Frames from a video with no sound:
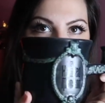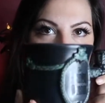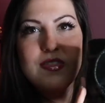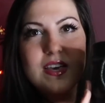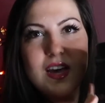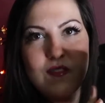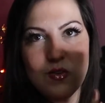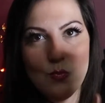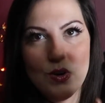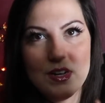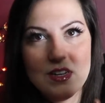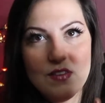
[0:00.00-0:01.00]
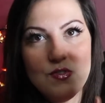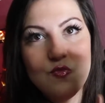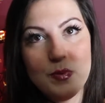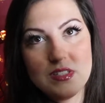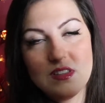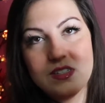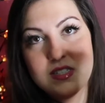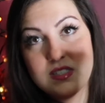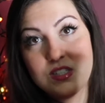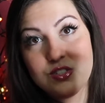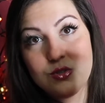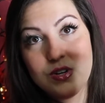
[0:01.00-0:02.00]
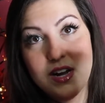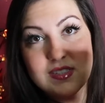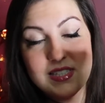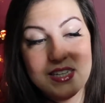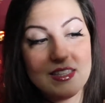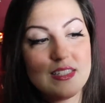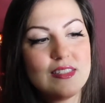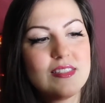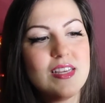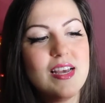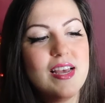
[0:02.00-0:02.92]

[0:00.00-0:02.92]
I think everyone, if you've been to the Disney store, has seen this.